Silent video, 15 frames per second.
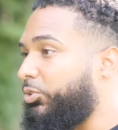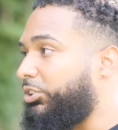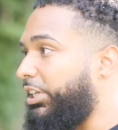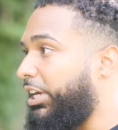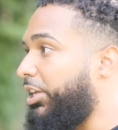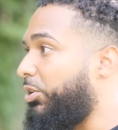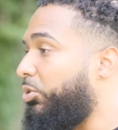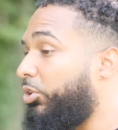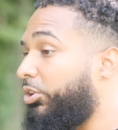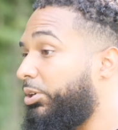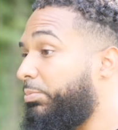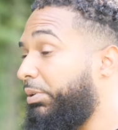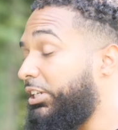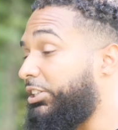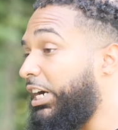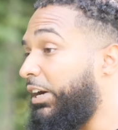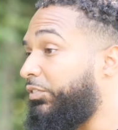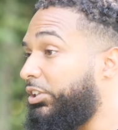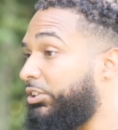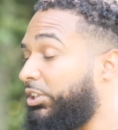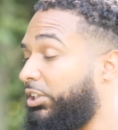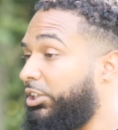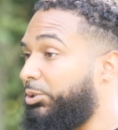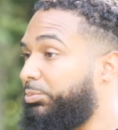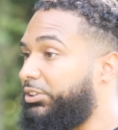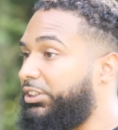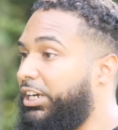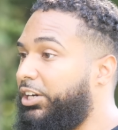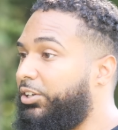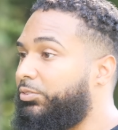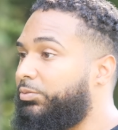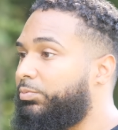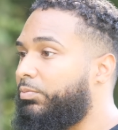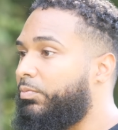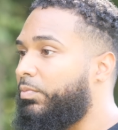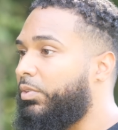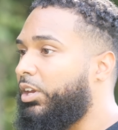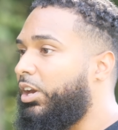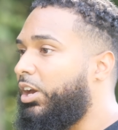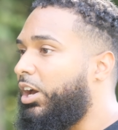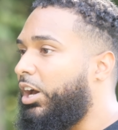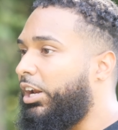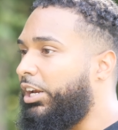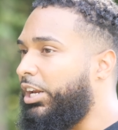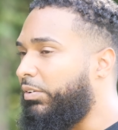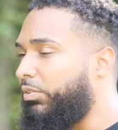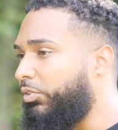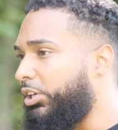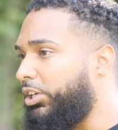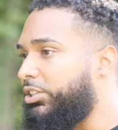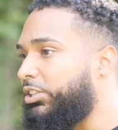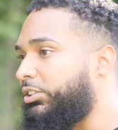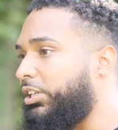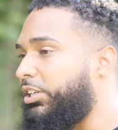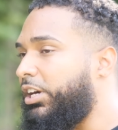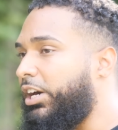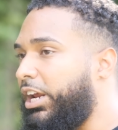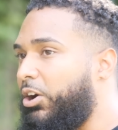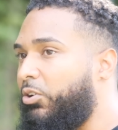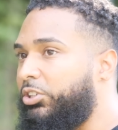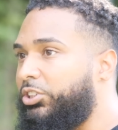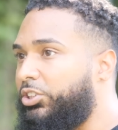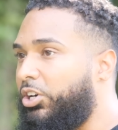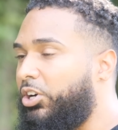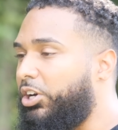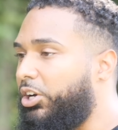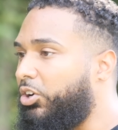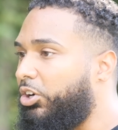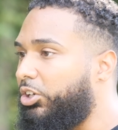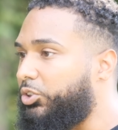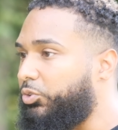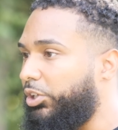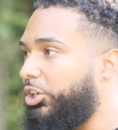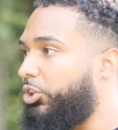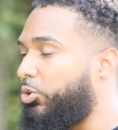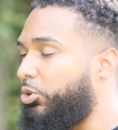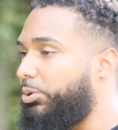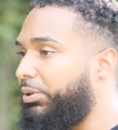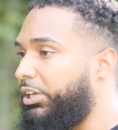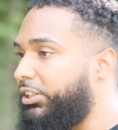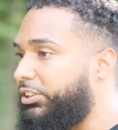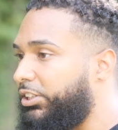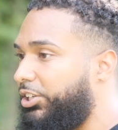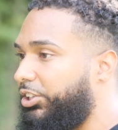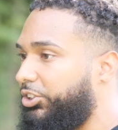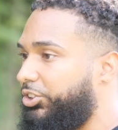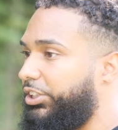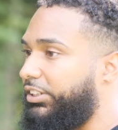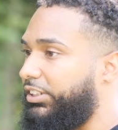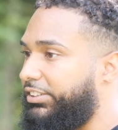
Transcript: would say they will go to the beach after the sun comes down. And I never really understood that. I always thought, oh, it's really cool to be in the sun because you get the